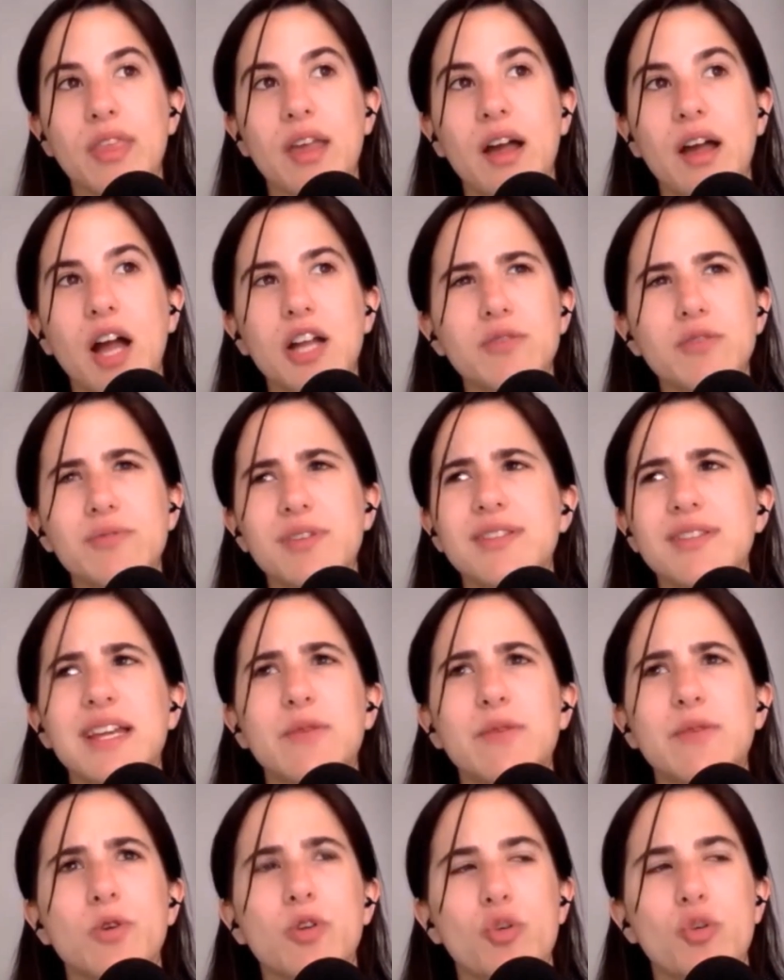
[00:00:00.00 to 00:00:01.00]
don't want to say
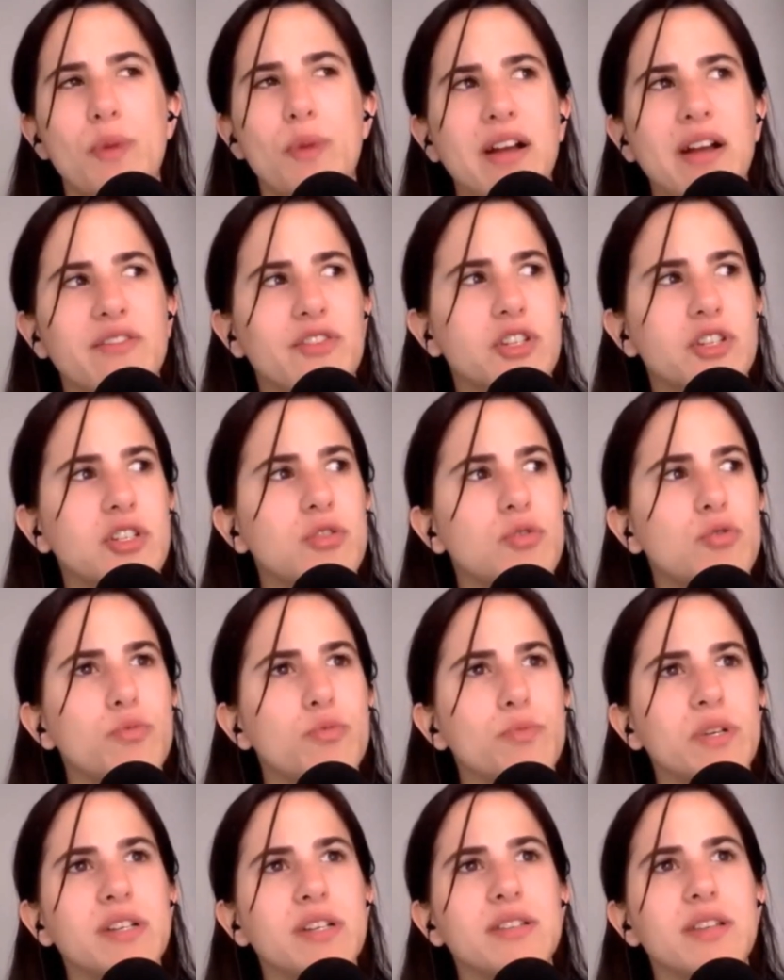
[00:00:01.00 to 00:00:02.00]
we're on the back foot at all,
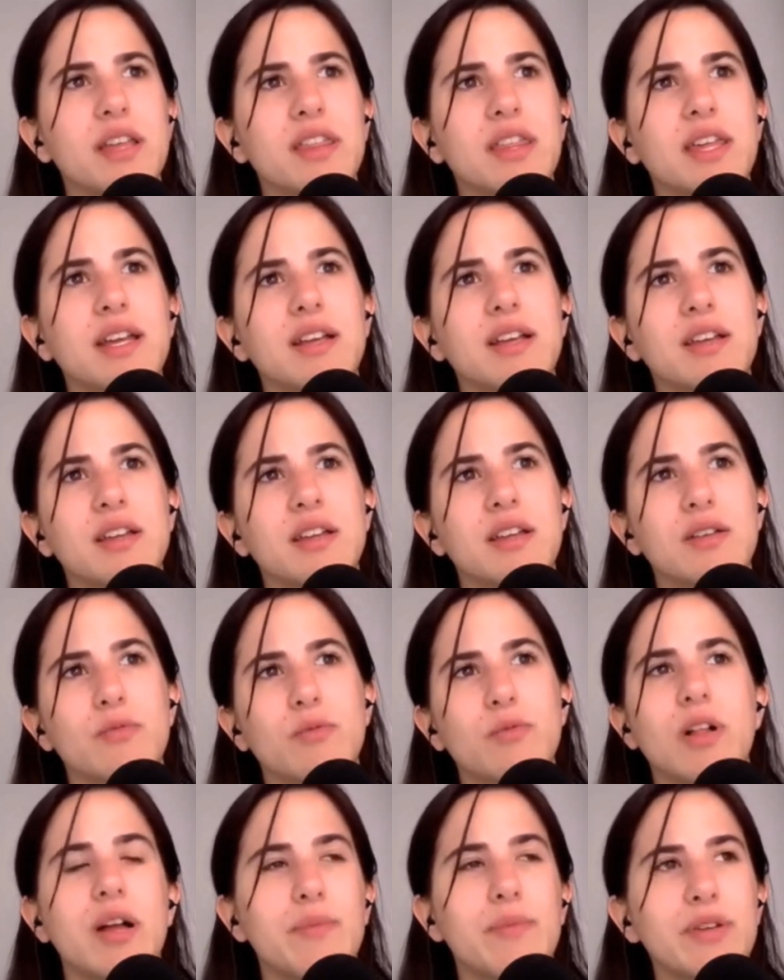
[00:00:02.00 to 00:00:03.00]
because I think,
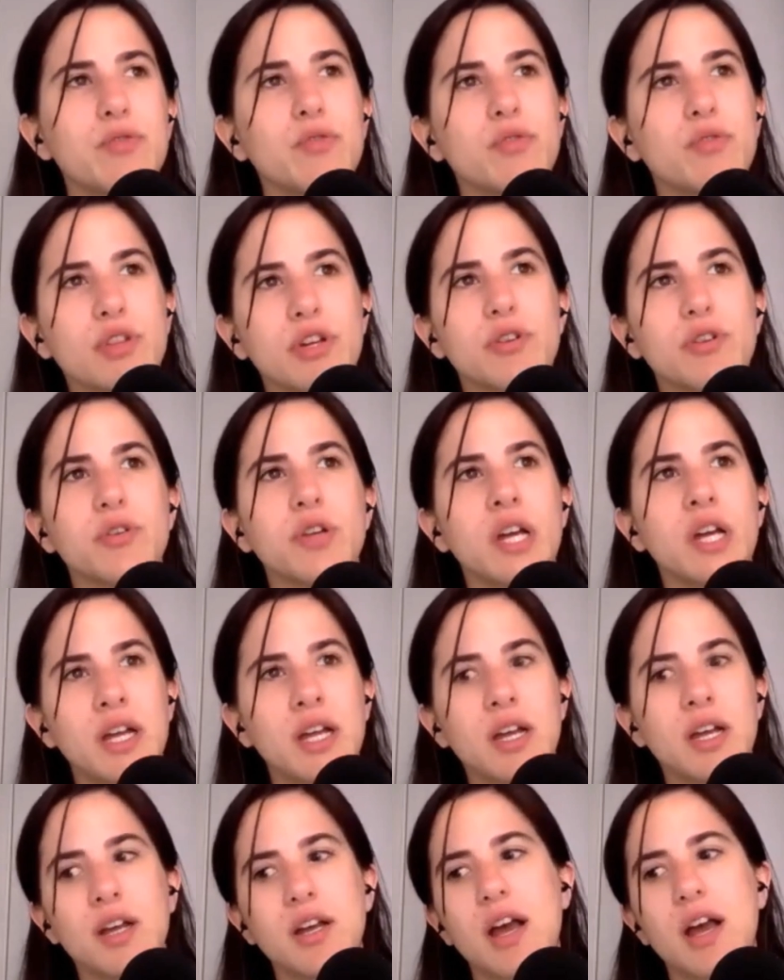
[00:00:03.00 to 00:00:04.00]
although
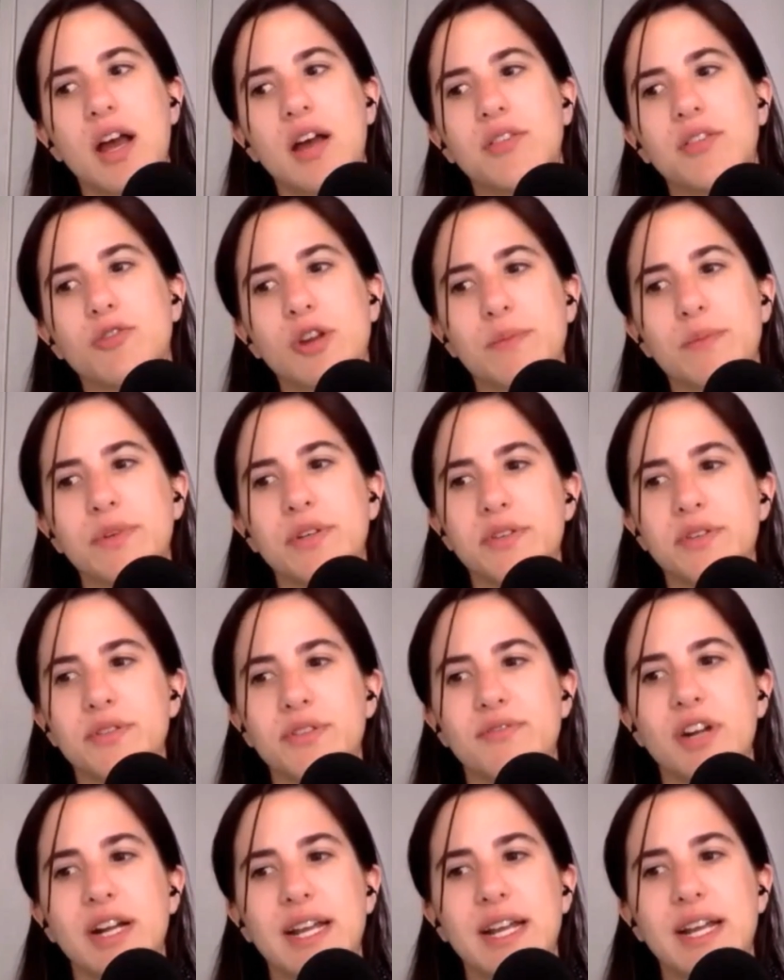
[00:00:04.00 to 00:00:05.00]
the criminals are
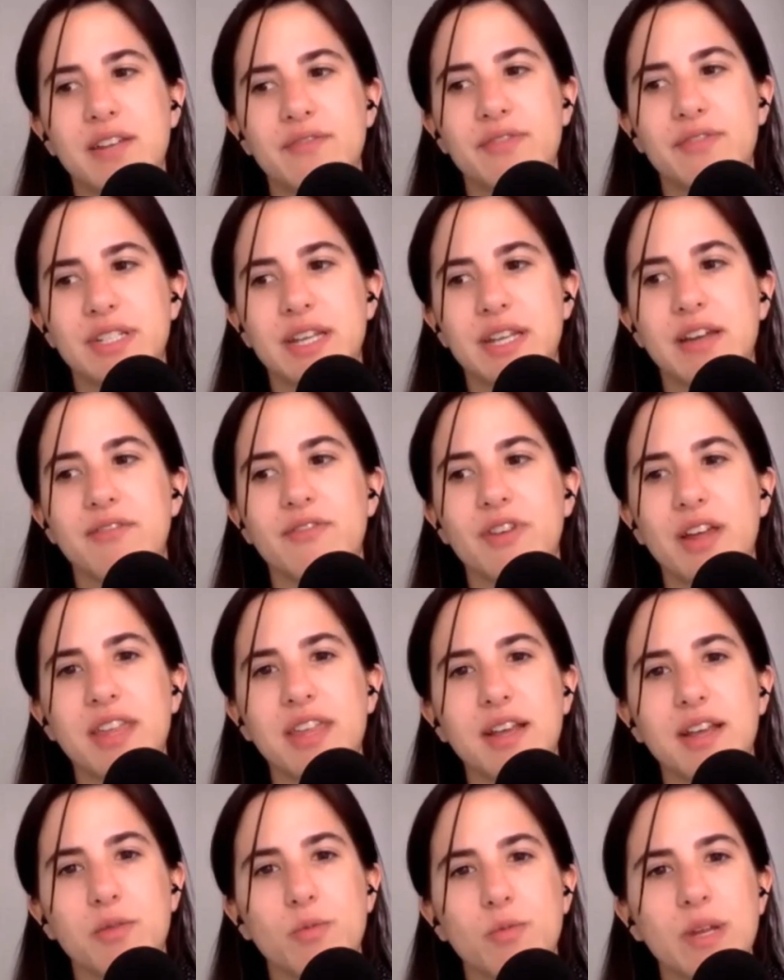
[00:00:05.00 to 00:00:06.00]
very innovative, I
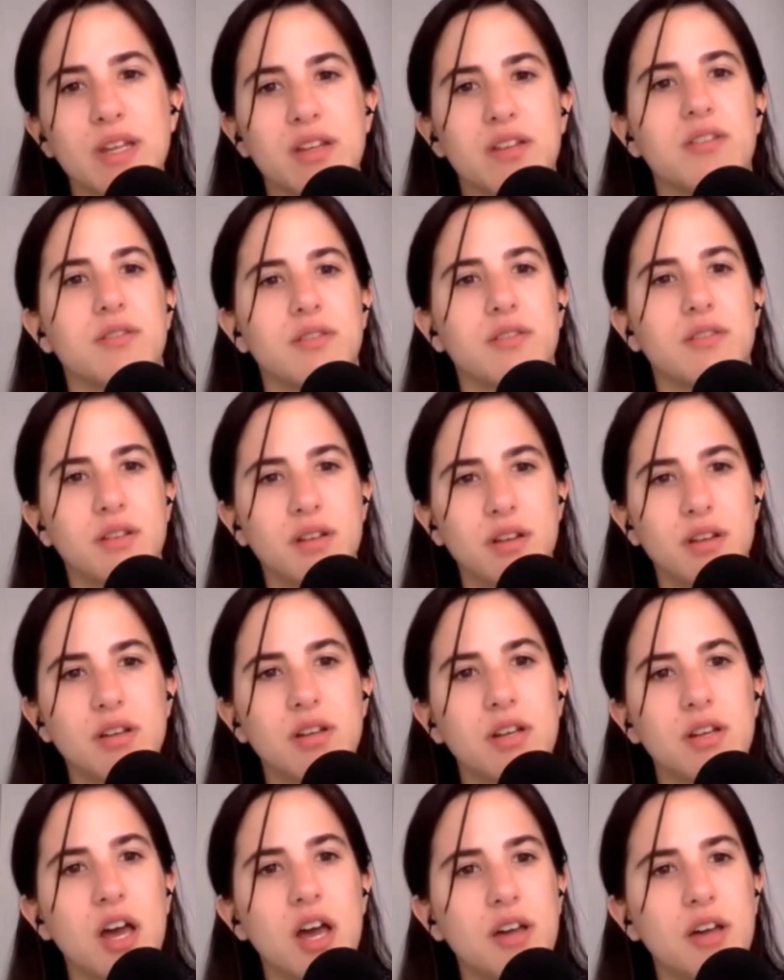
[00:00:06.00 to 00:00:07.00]
think we can
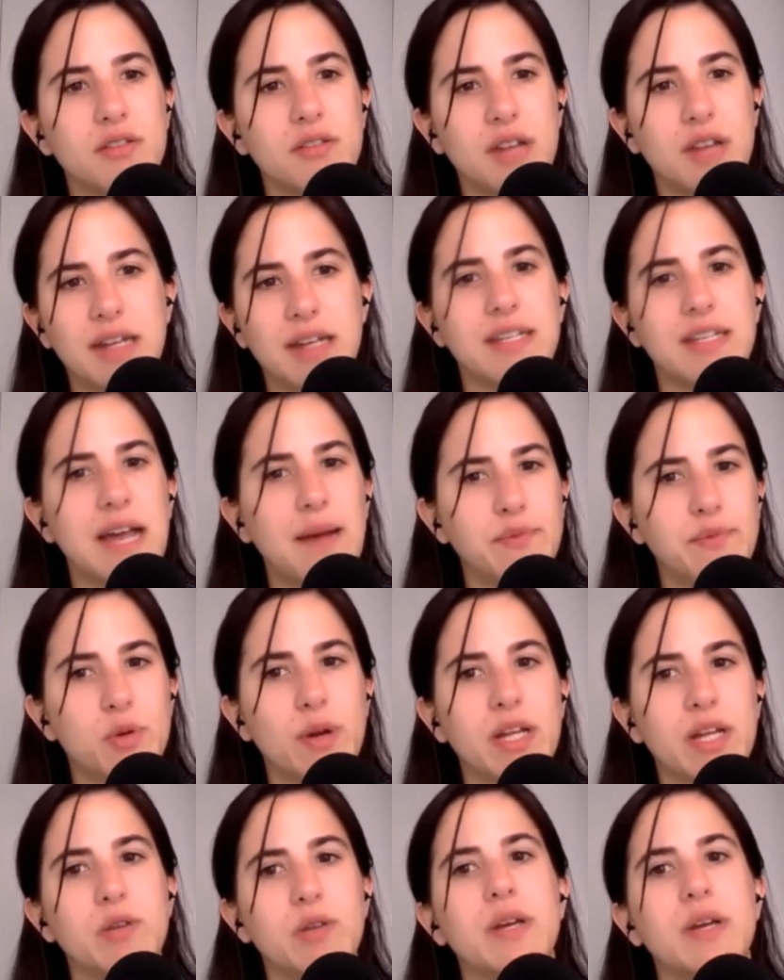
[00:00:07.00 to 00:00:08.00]
learn and adapt
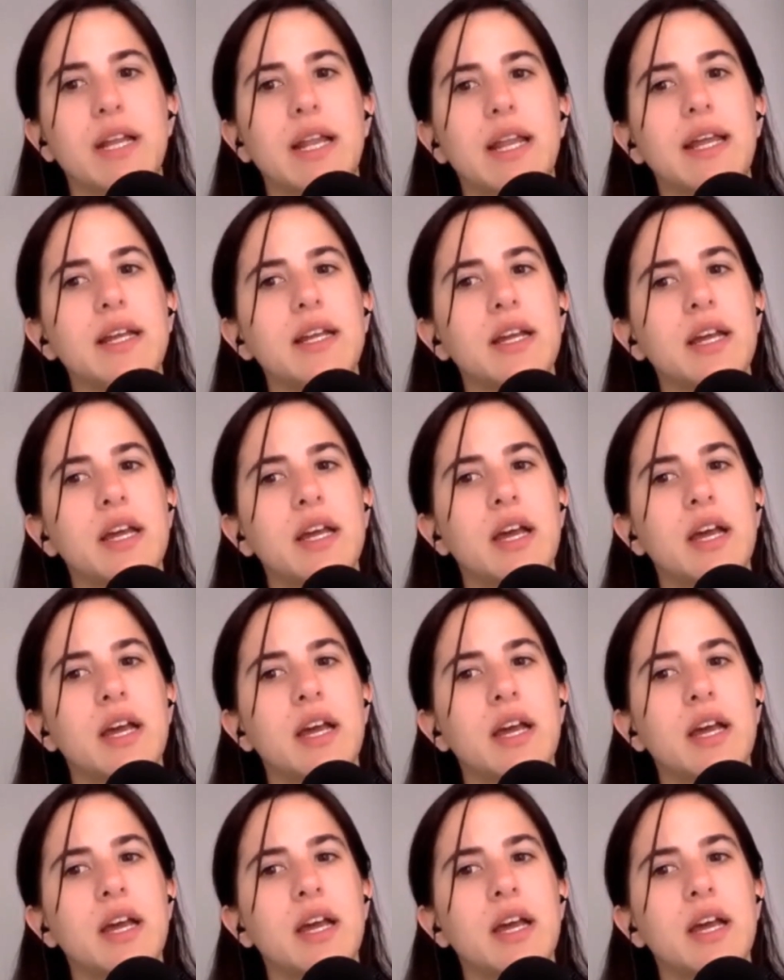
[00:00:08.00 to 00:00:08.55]
quite quickly.